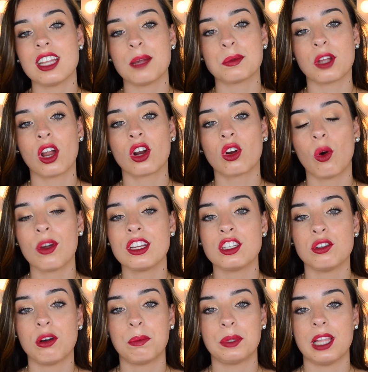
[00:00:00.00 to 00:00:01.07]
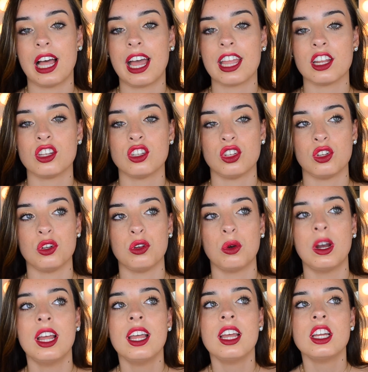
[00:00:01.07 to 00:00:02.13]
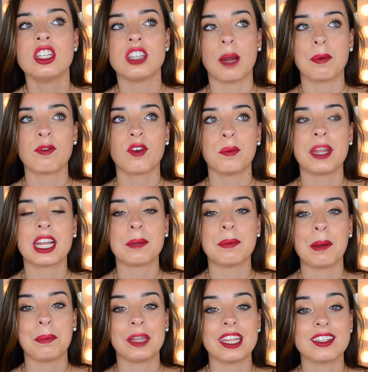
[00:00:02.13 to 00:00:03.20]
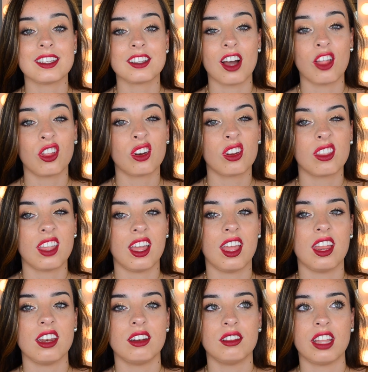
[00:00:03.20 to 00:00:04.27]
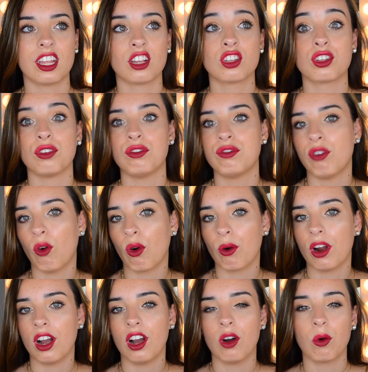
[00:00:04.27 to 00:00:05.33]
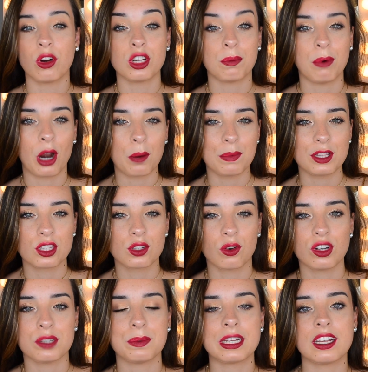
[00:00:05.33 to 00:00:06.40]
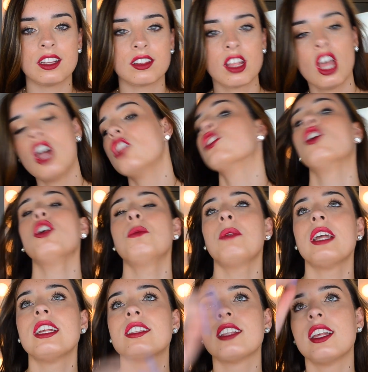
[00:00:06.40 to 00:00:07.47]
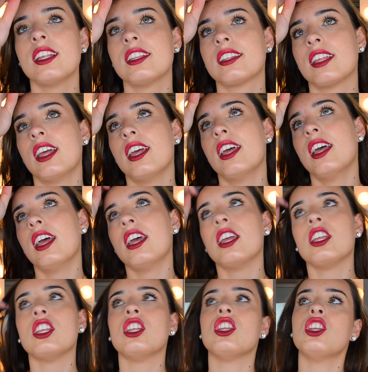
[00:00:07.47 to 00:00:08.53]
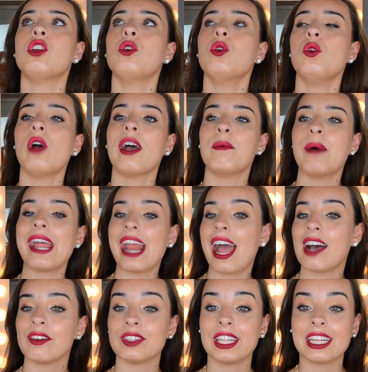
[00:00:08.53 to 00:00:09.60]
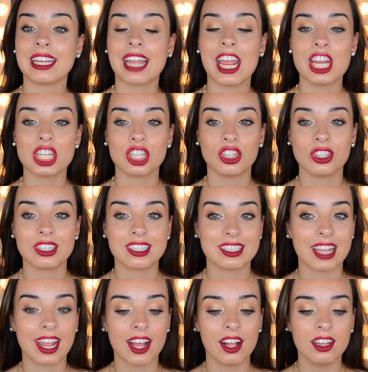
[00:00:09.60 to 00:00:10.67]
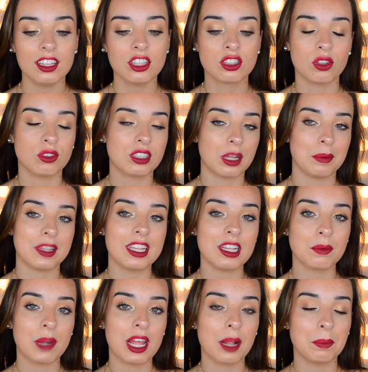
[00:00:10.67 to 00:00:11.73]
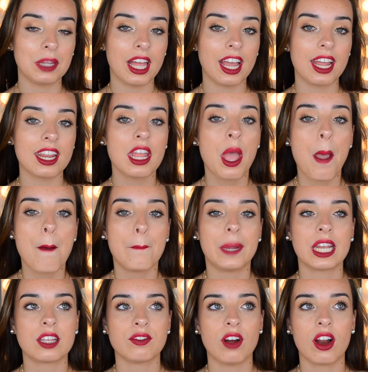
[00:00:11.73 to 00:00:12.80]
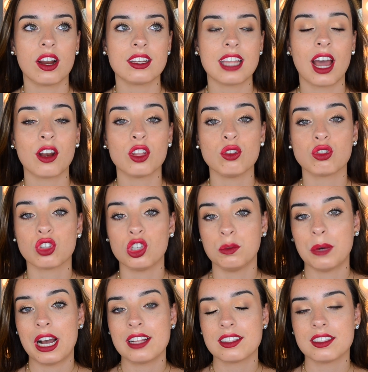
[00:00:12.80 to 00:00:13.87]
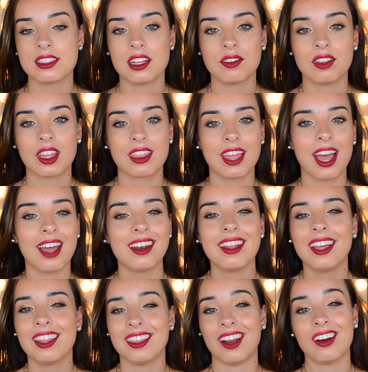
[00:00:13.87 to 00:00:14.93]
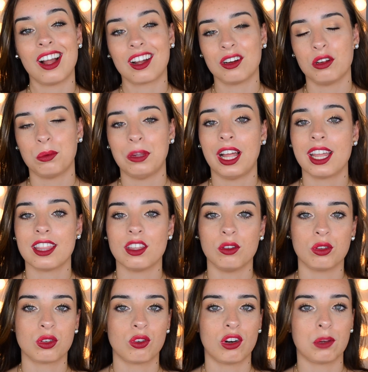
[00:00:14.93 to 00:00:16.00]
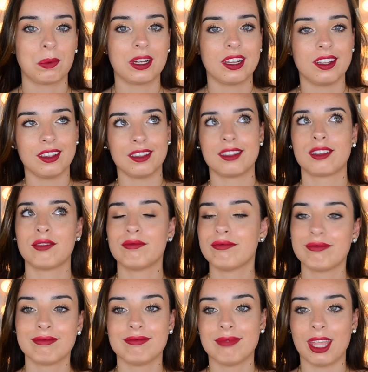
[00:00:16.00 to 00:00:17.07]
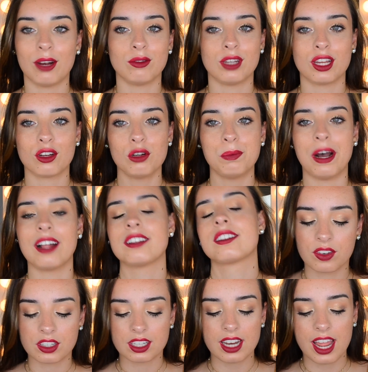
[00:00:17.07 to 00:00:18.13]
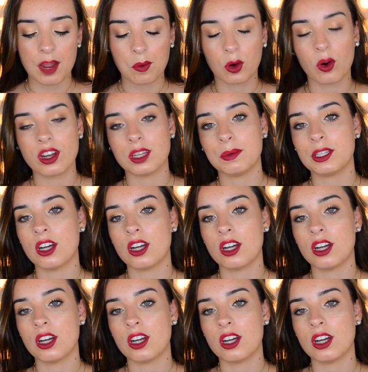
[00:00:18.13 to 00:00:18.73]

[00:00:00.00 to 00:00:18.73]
tips are going to apply to shopping for makeup at places other than like Sephora or department stores, because those places you might have the occasional sale, so some of these might apply, but as far as how to use coupons and stuff like that, they're not going to apply at those stores because they don't take coupons. For today, we're going to be